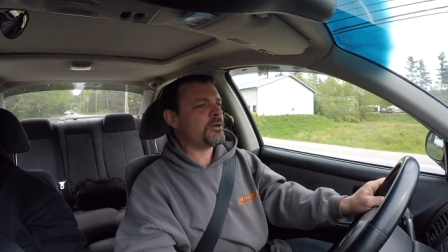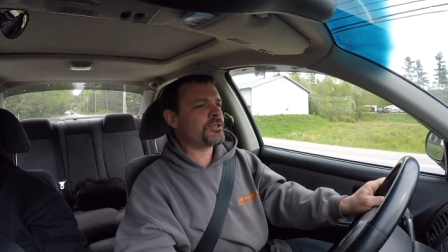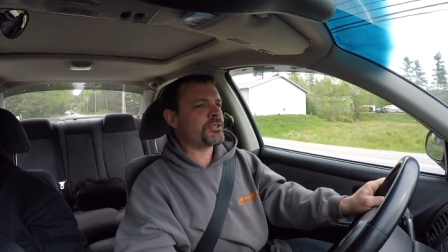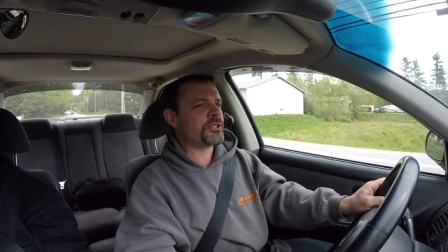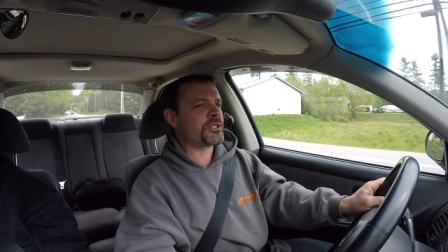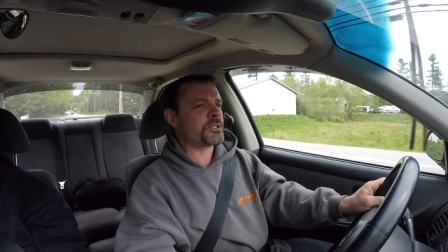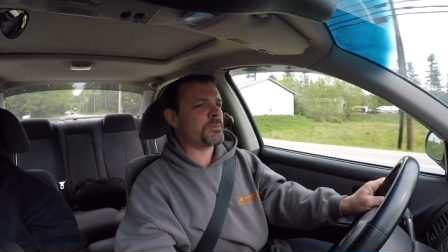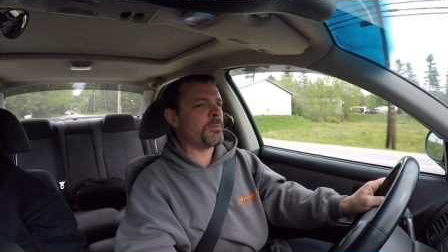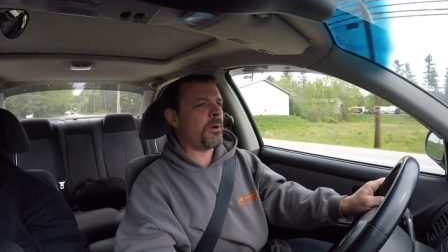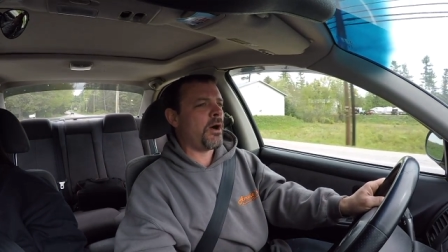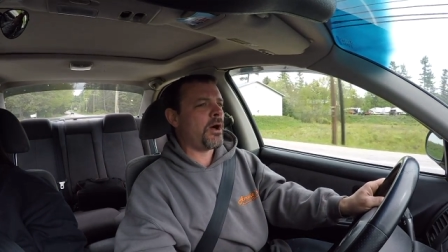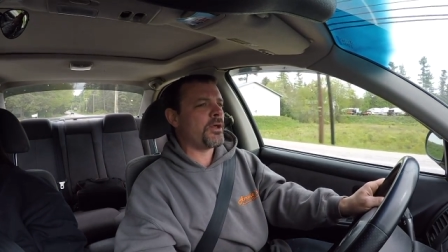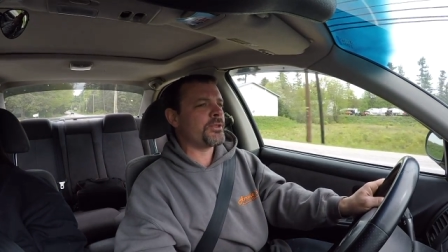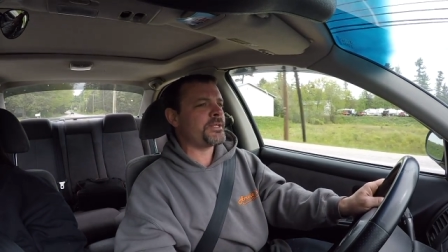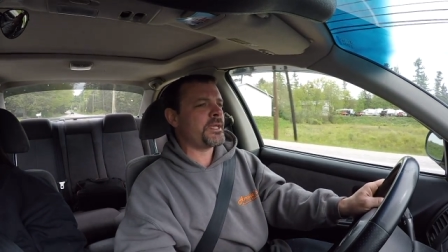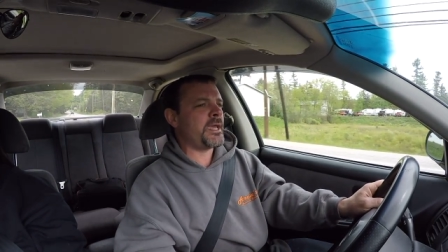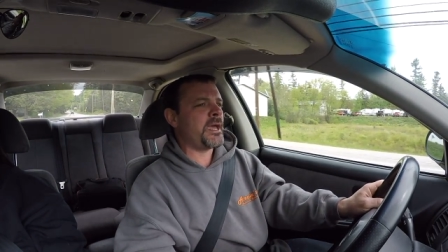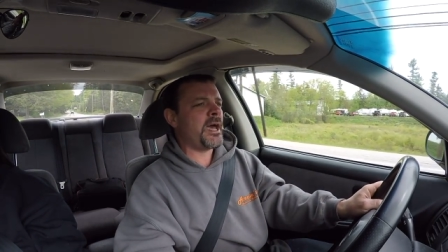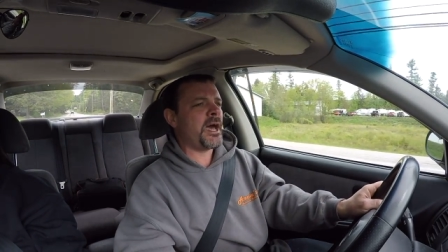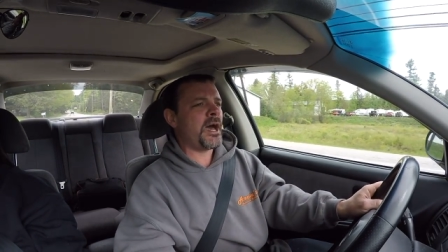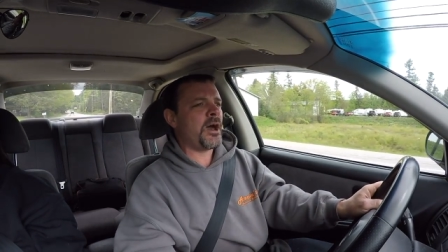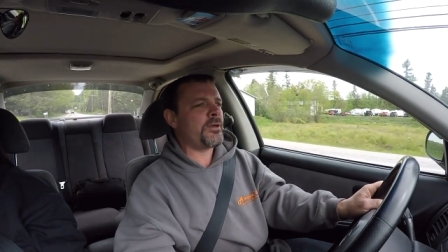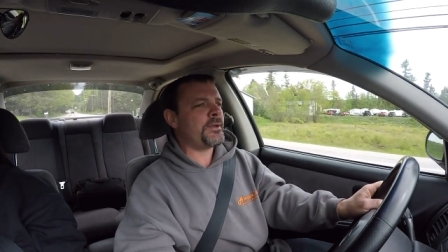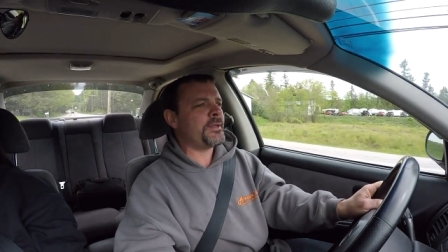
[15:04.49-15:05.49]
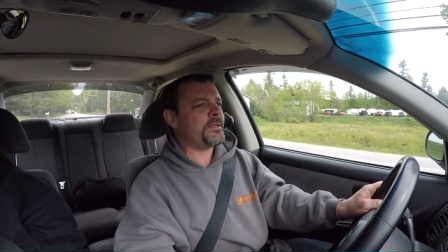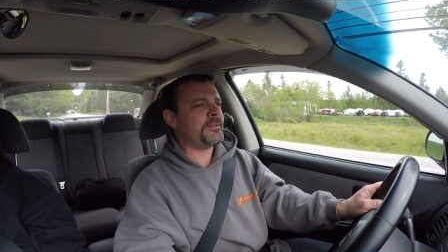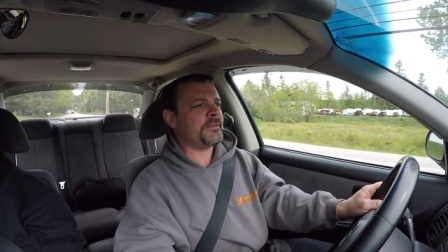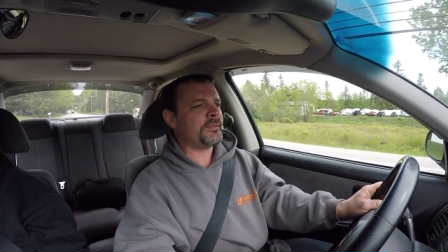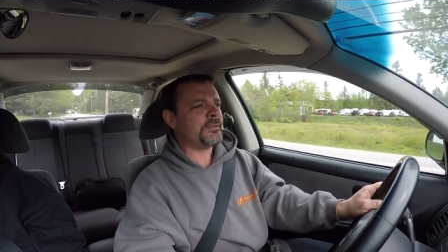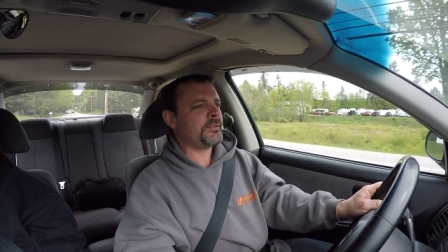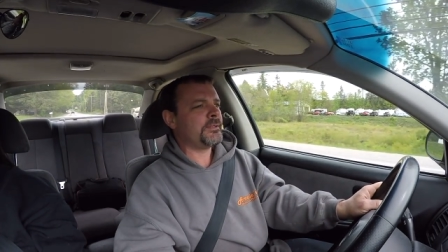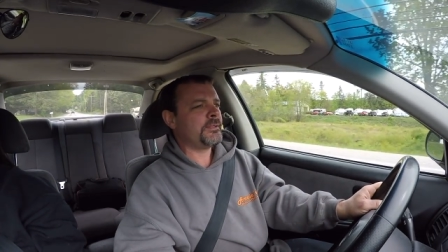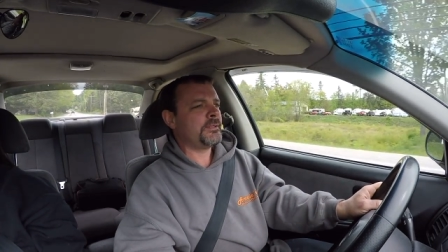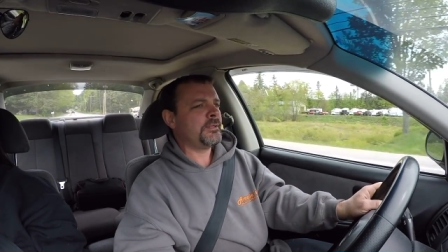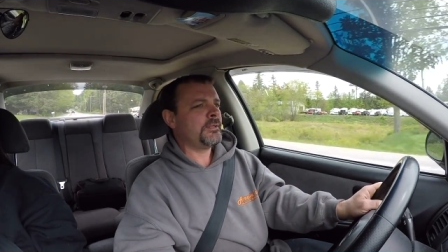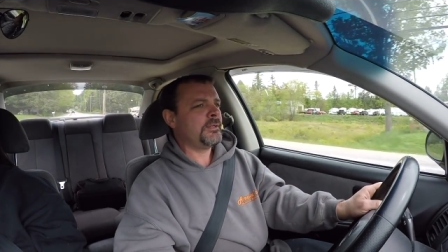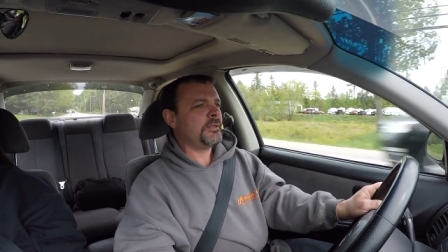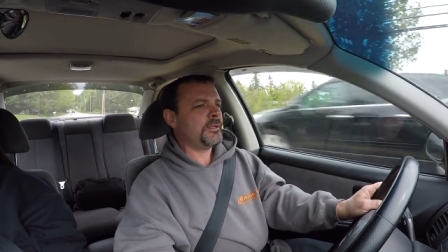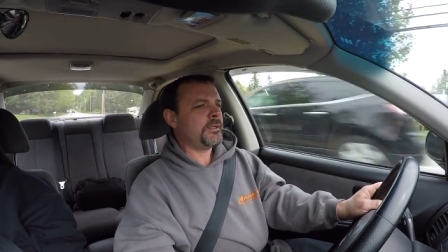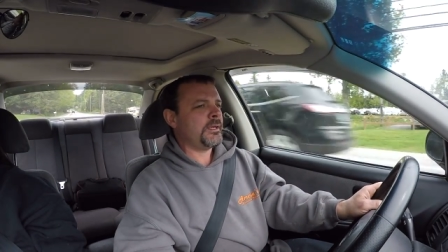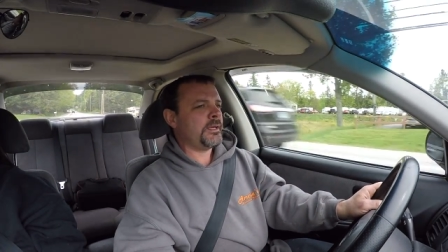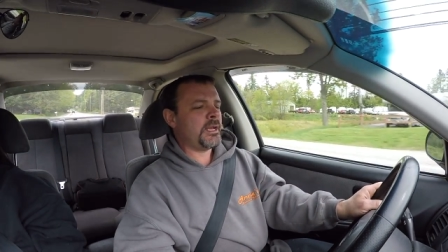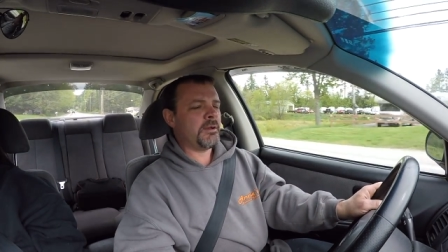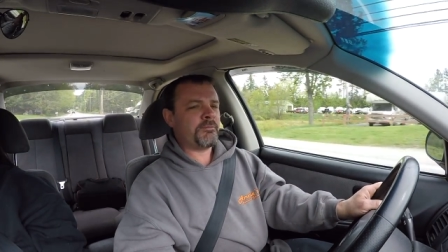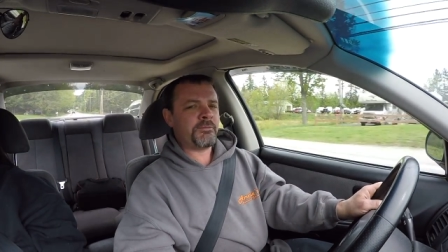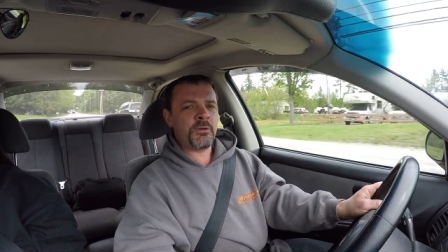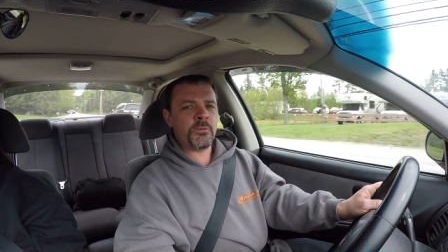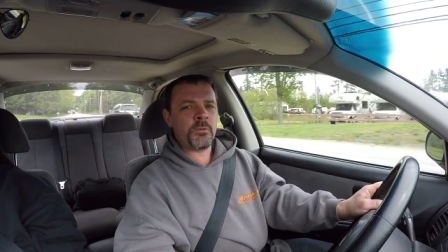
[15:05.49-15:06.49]
it's a small town, and
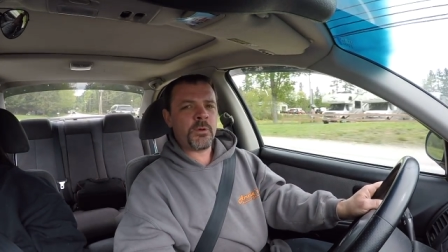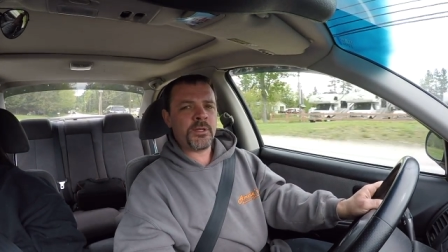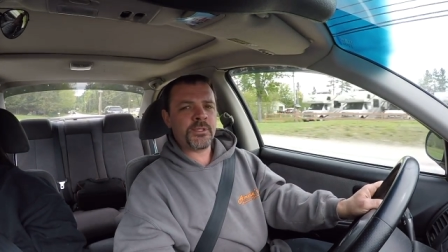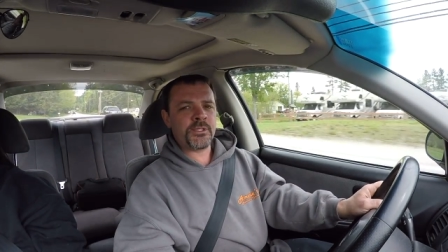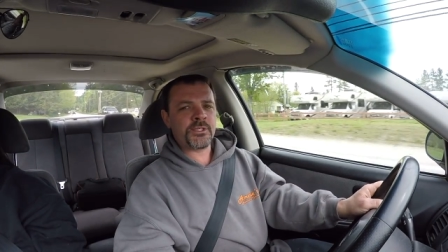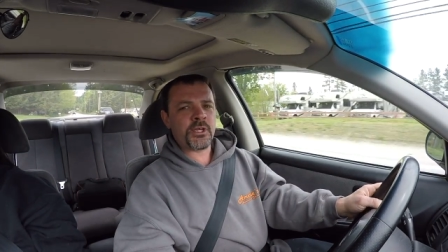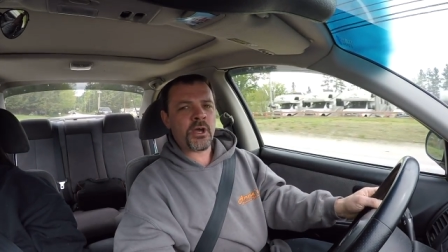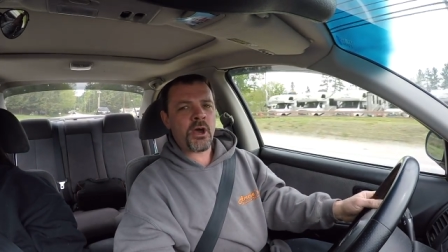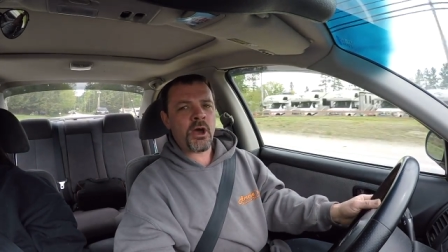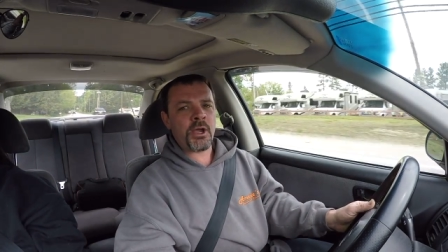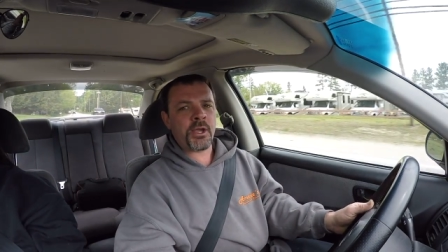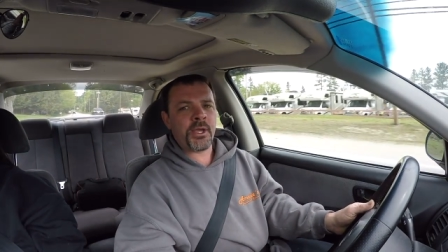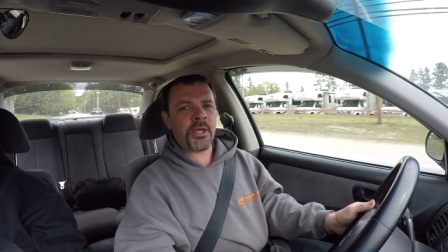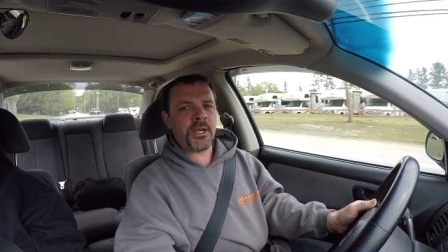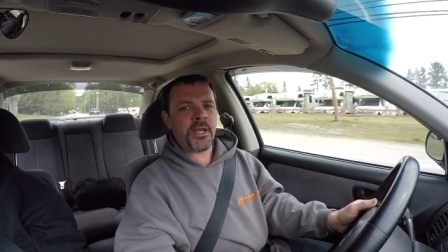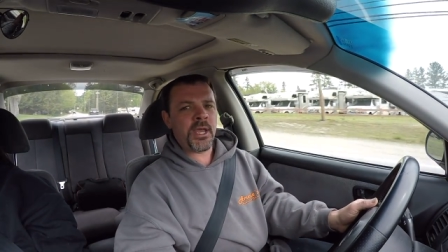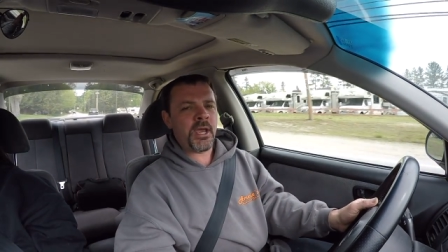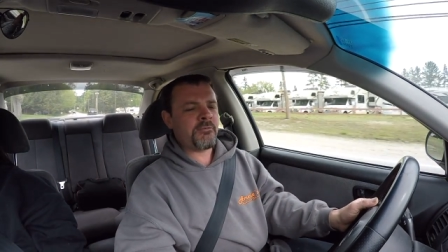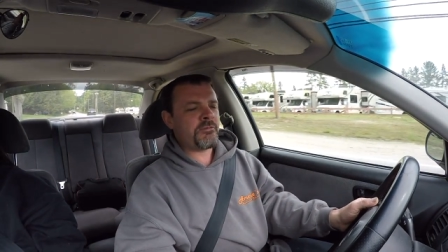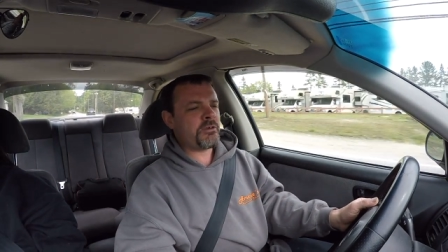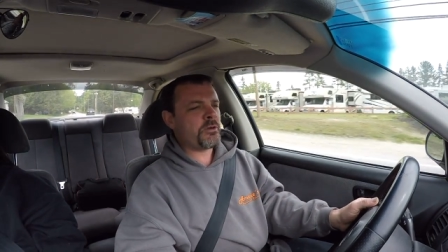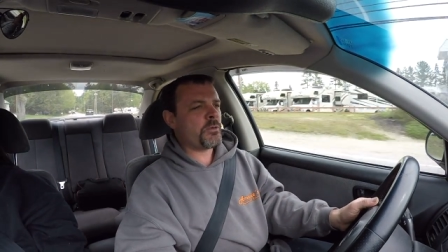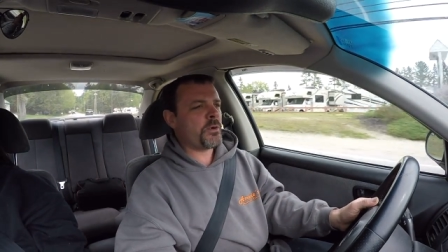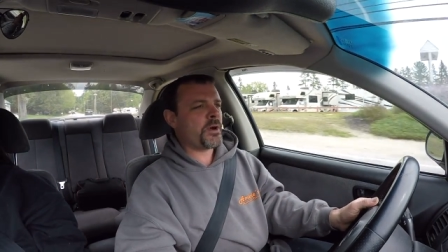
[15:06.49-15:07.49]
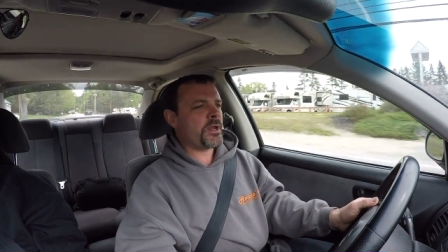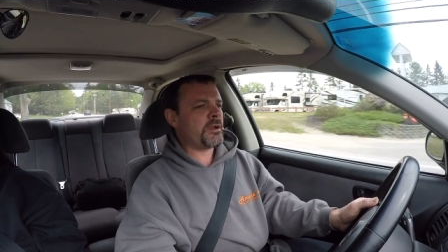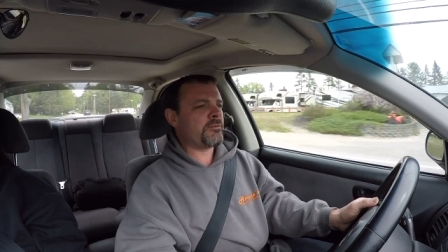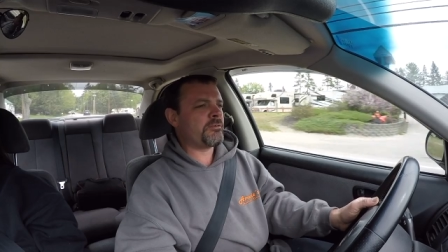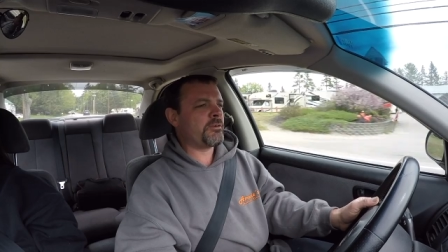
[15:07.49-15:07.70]
everyone's talking to everyone.